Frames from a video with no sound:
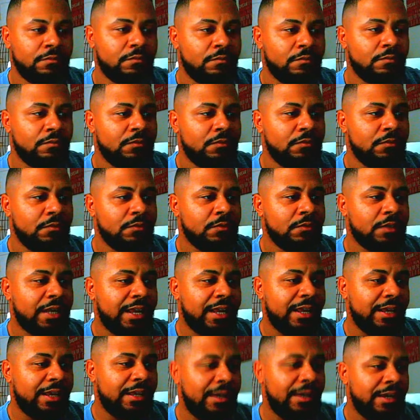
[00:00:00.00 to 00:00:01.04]

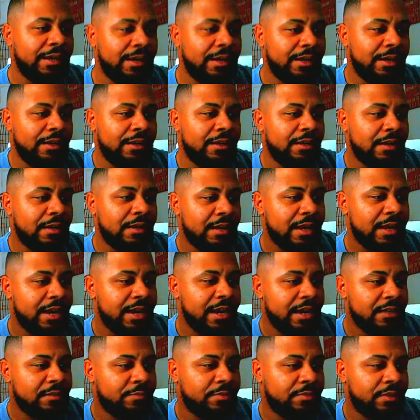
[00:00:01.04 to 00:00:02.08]
And the last
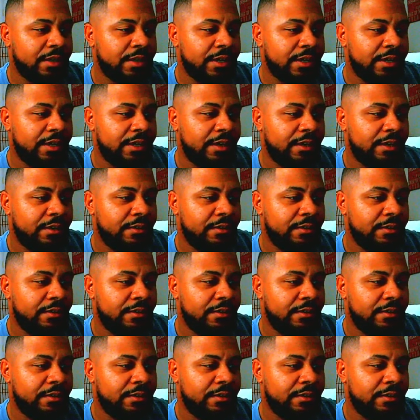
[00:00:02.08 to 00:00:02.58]
play,